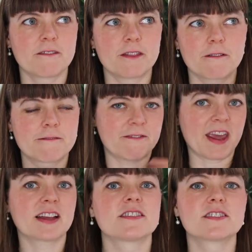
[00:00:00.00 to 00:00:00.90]
the
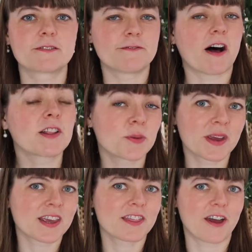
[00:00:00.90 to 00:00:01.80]
fans
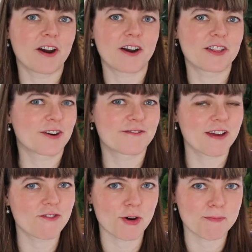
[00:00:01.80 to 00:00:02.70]
following their, their
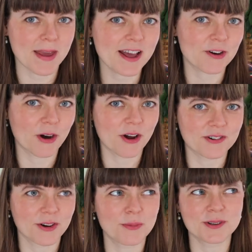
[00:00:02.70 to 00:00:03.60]
favorite band
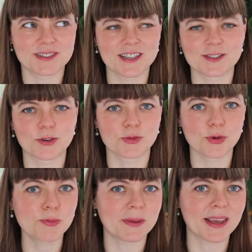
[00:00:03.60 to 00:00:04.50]
around, almost this
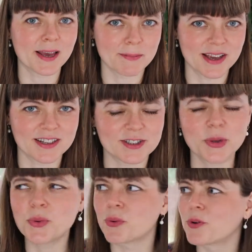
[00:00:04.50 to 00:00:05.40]
groupie
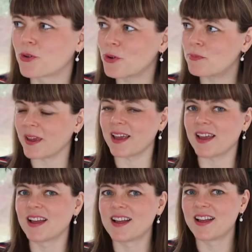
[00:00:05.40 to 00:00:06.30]
image. Ooh,
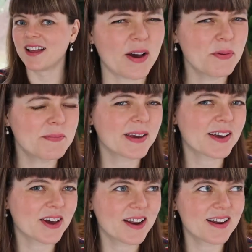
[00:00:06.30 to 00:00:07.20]
groupie. That would be
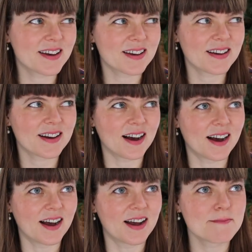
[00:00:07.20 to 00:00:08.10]
a good
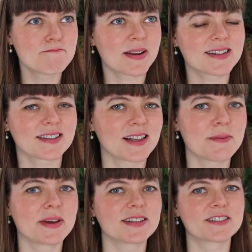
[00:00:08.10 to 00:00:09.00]
uh, mental
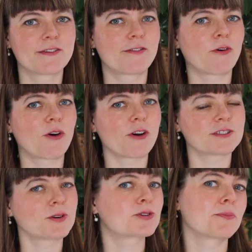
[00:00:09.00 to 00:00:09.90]
image for
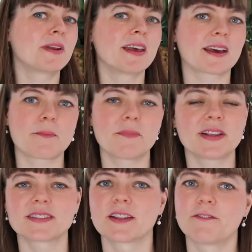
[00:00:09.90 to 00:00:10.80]
social media
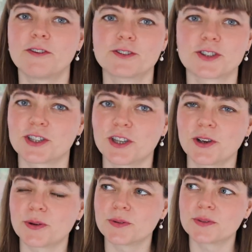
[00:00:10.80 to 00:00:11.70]
companies in the future to
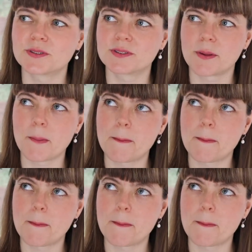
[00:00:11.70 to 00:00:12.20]
use.